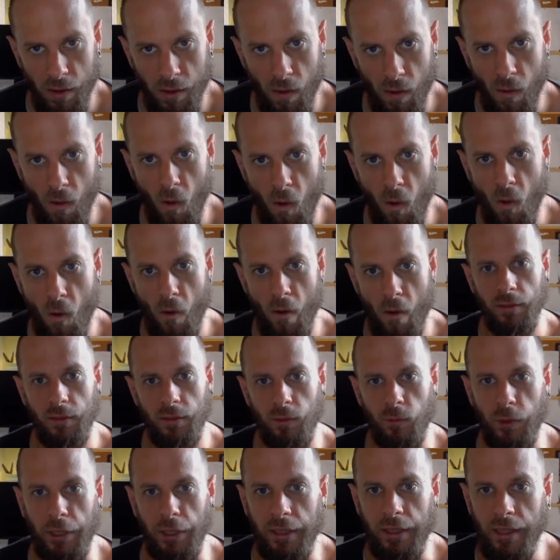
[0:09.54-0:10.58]
or
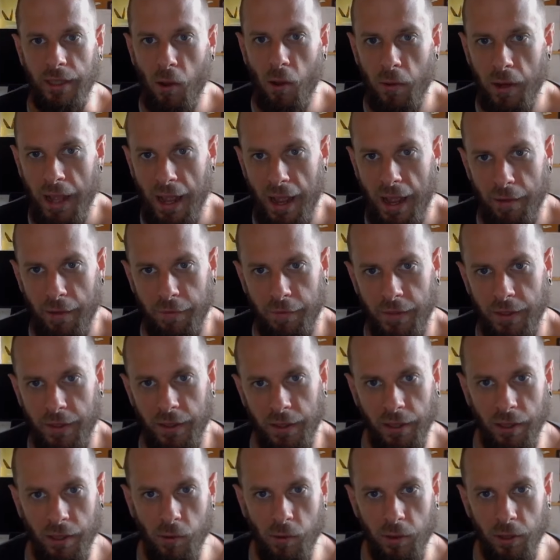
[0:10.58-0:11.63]
we don't have
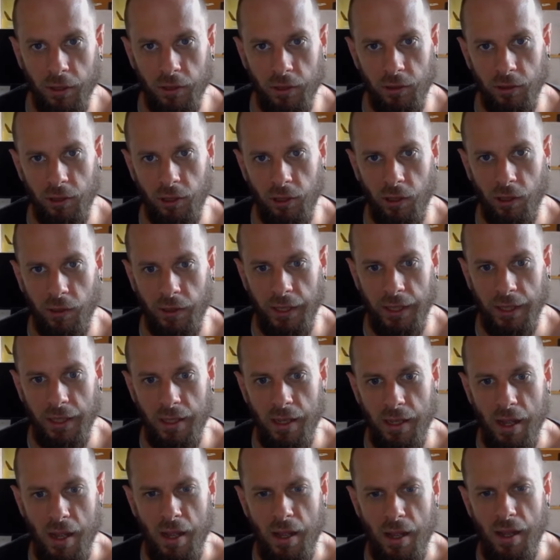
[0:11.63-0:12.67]
a Godot tutorial.
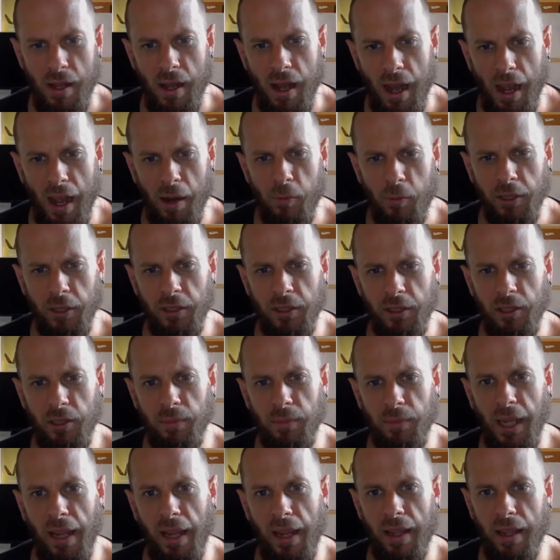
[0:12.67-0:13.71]
I wanted to
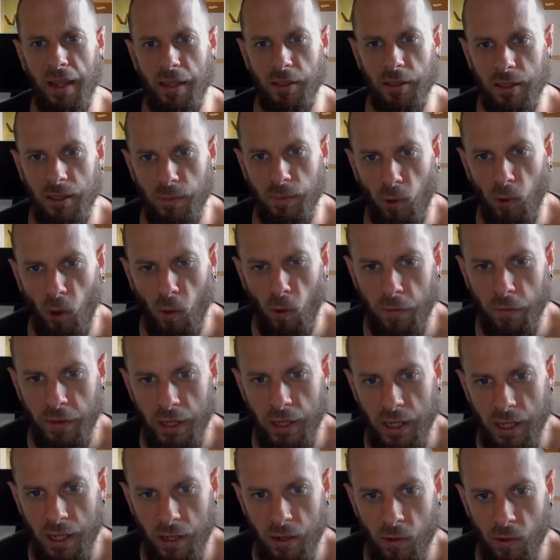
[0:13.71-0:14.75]
make a small
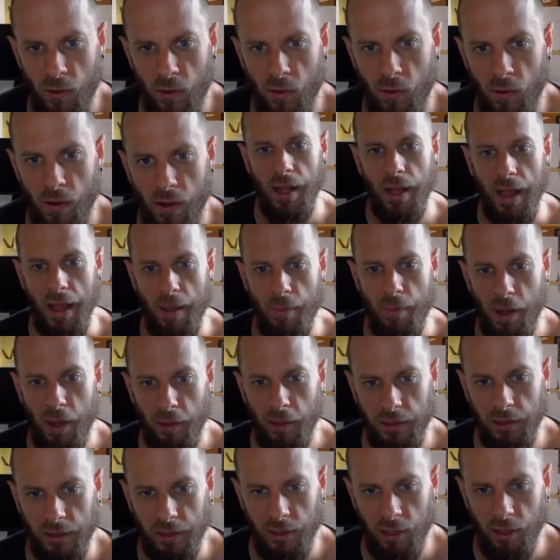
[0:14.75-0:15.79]
video
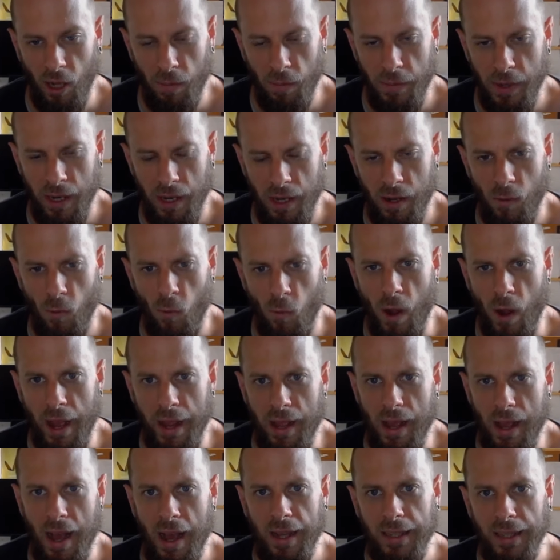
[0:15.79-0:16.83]
about the topic
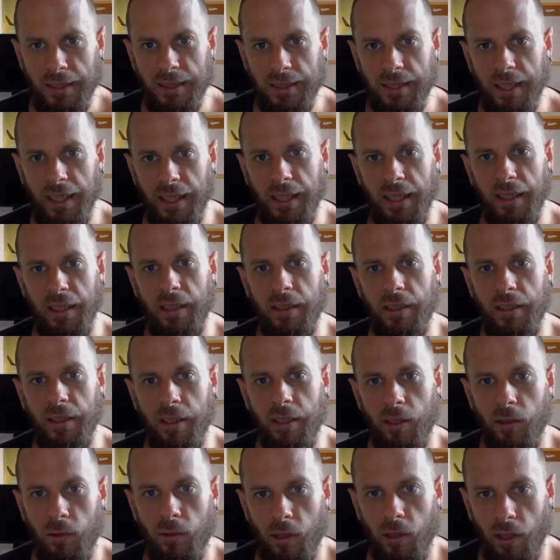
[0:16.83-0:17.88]
why I think
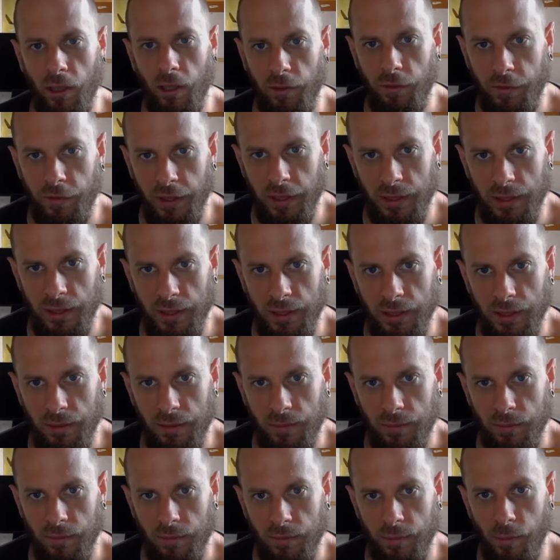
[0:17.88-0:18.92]
Godot fits
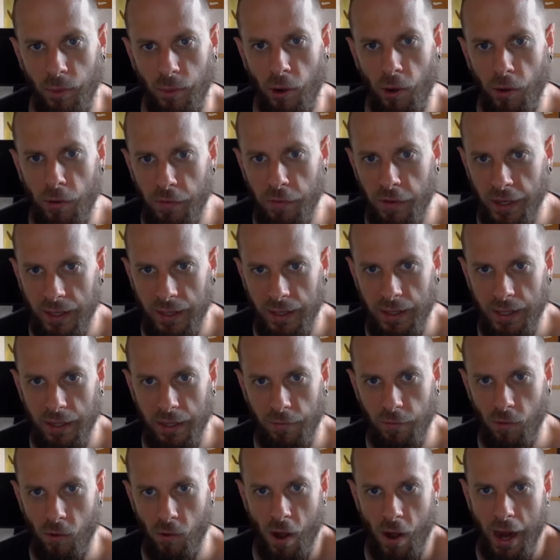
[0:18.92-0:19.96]
perfectly
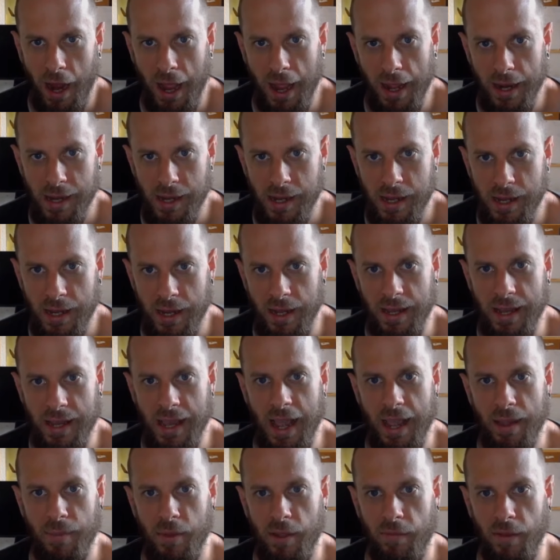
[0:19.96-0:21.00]
for any
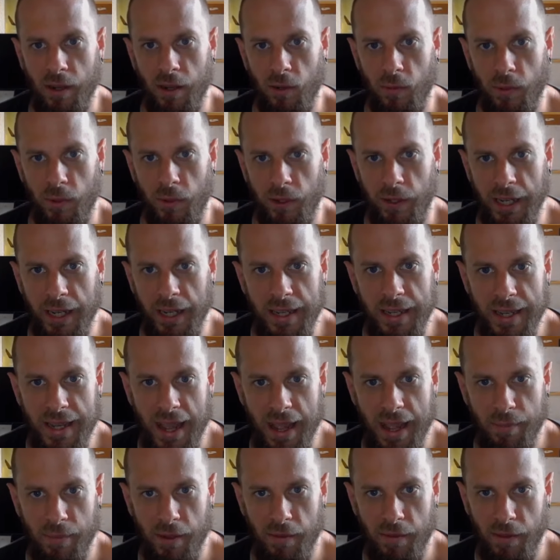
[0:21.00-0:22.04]
game developer, indie
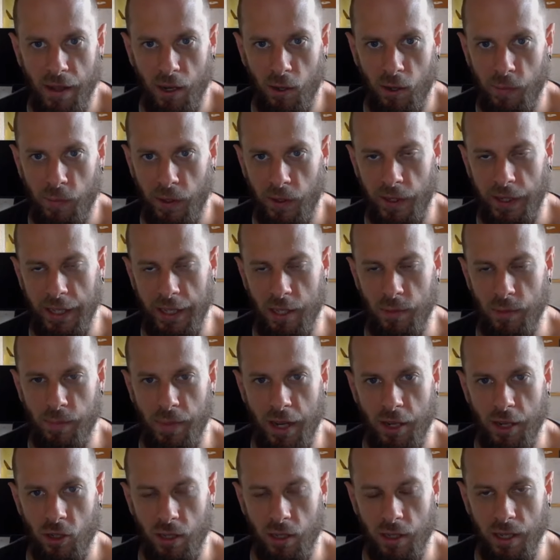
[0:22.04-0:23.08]
game developer
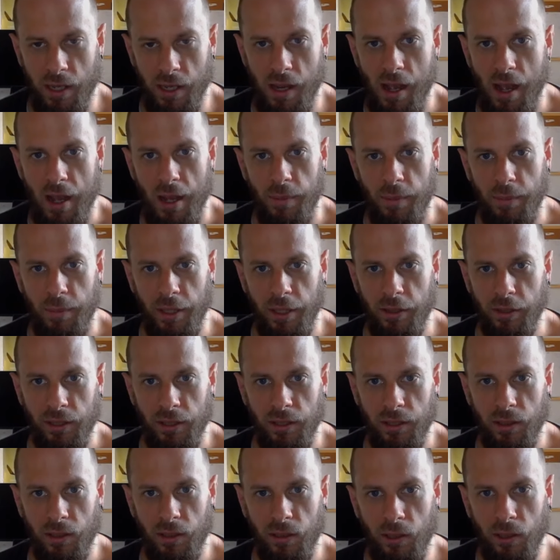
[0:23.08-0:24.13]
especially,
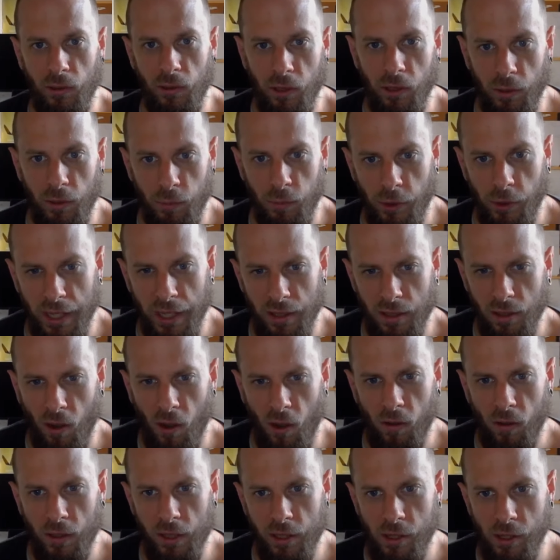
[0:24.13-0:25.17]
because Godot brings
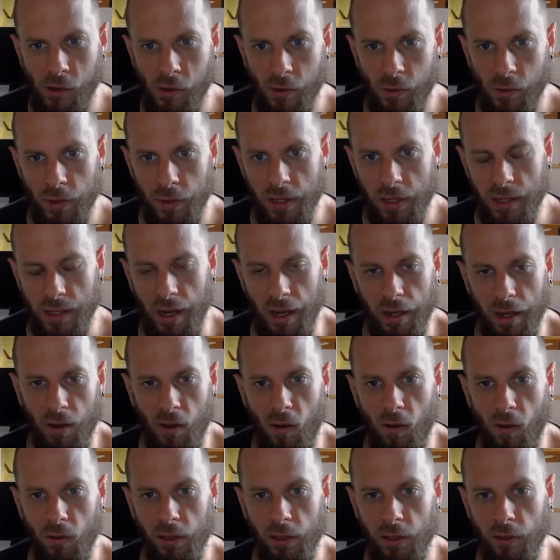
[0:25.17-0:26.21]
all the tools and
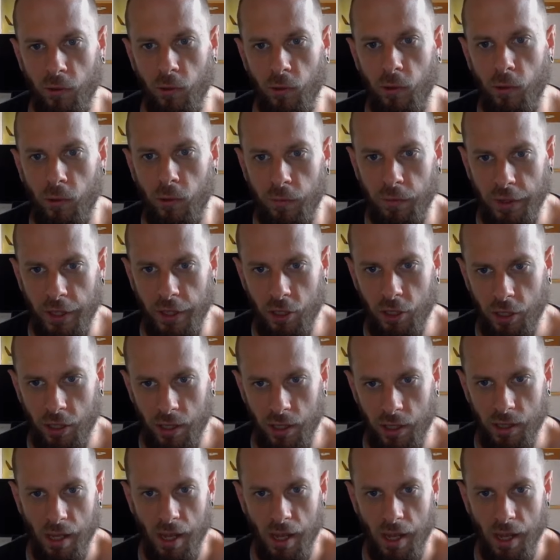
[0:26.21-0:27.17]
all the cool features